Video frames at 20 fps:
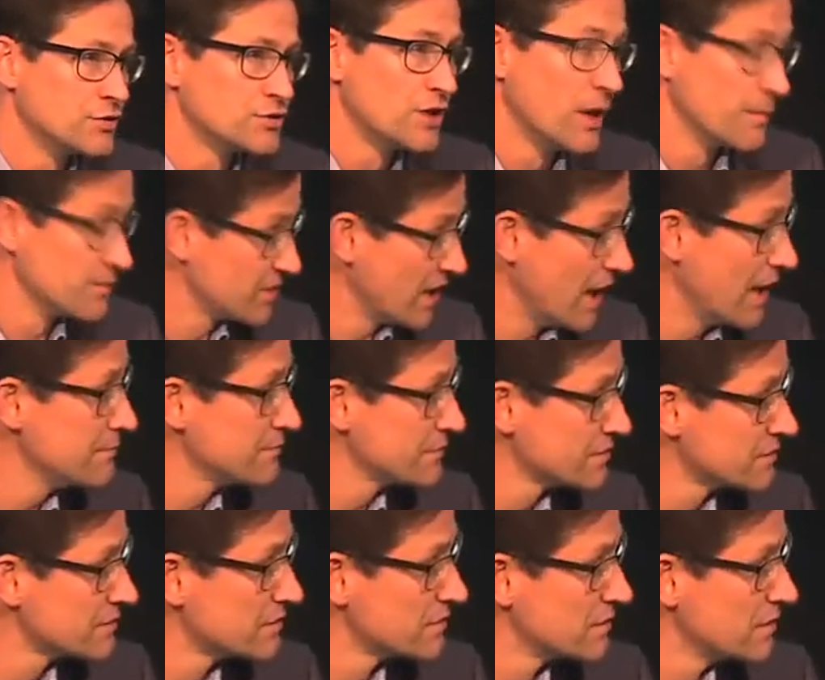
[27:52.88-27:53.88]

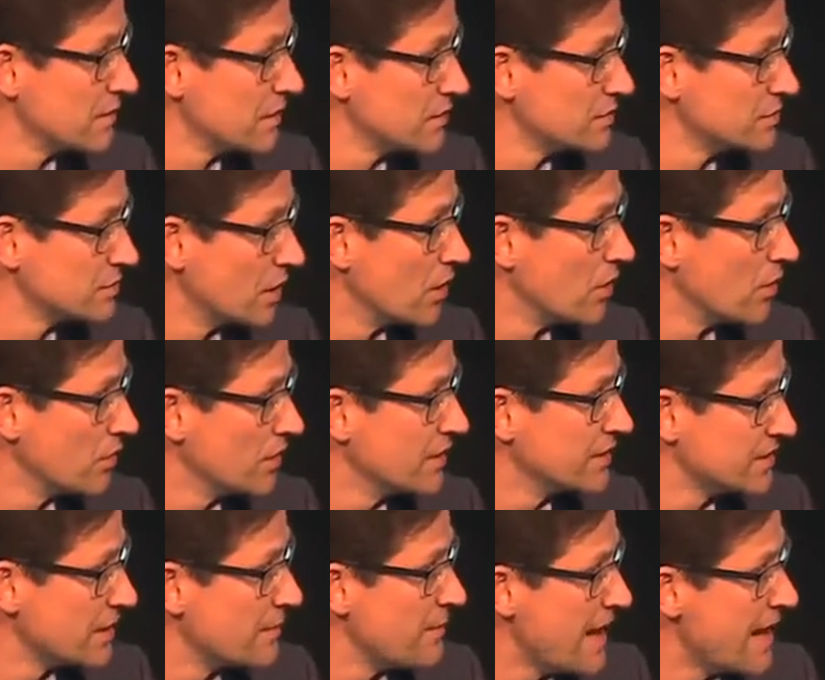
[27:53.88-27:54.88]
Sometimes. So
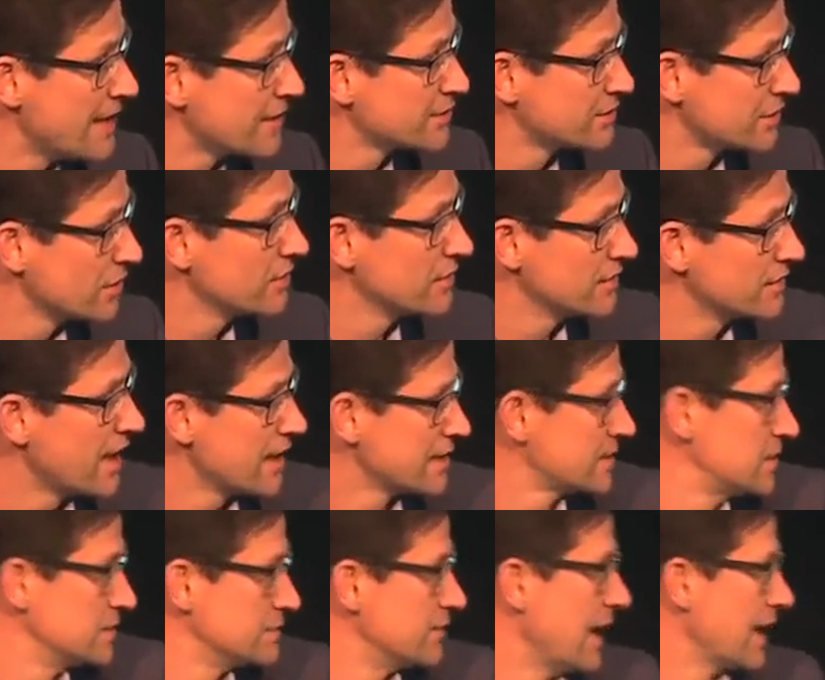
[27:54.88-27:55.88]
it's a matter. So
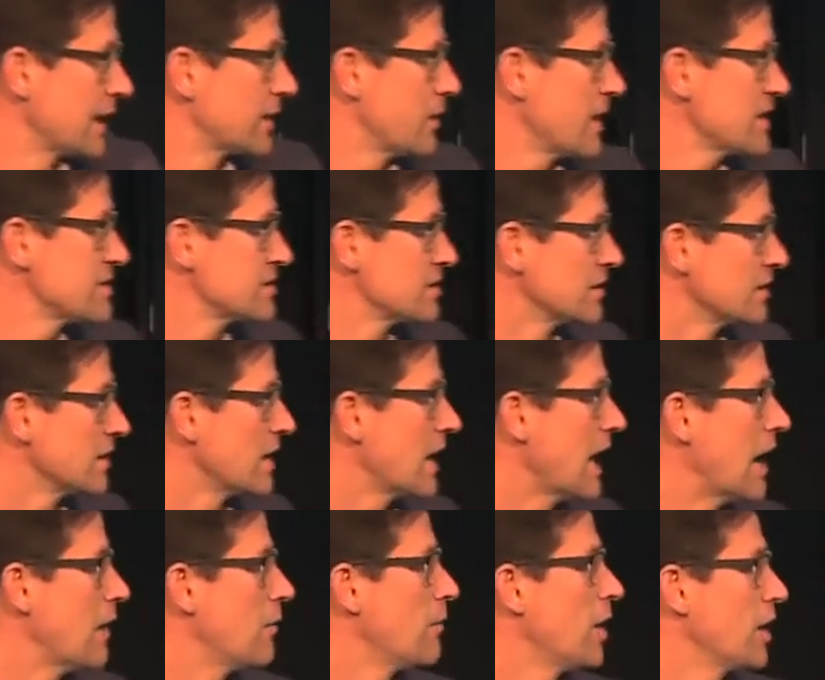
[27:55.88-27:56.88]
that's the right question.
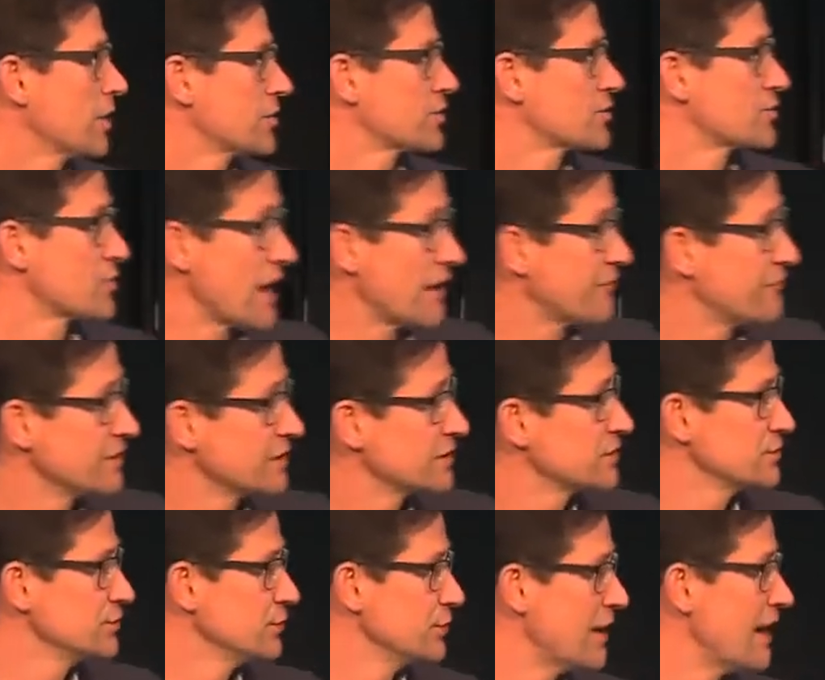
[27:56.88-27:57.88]
How much traffic
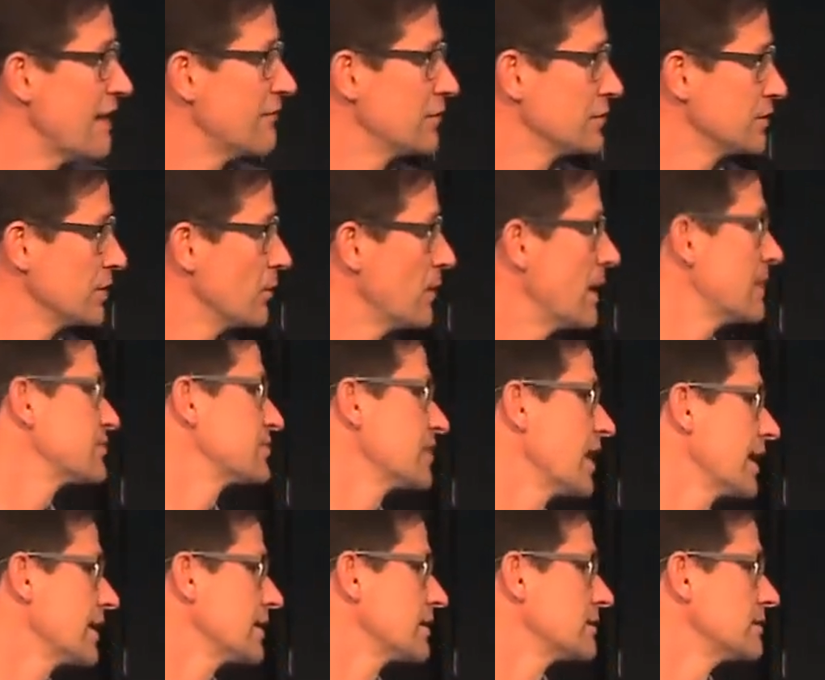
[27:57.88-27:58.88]
do you have on your
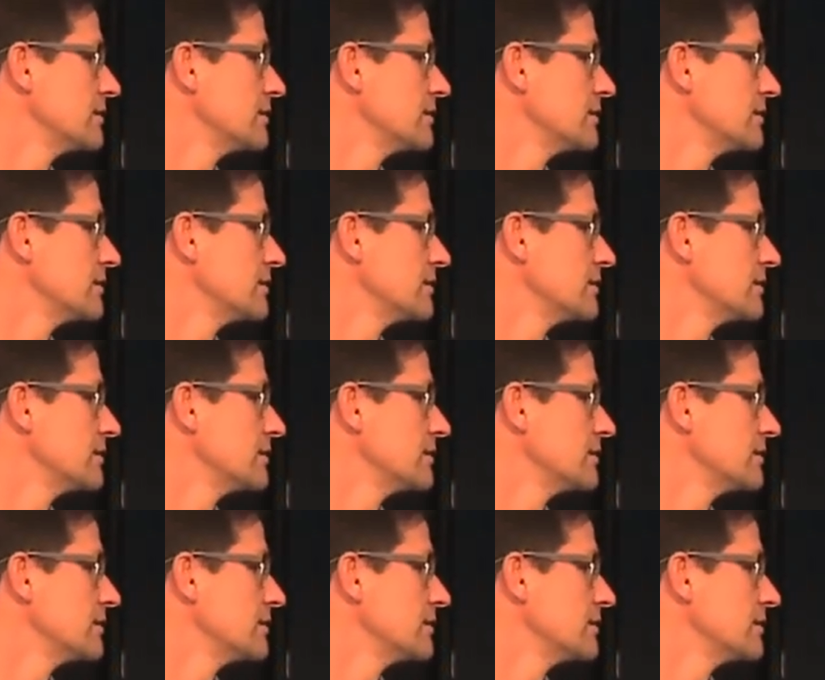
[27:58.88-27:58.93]
website?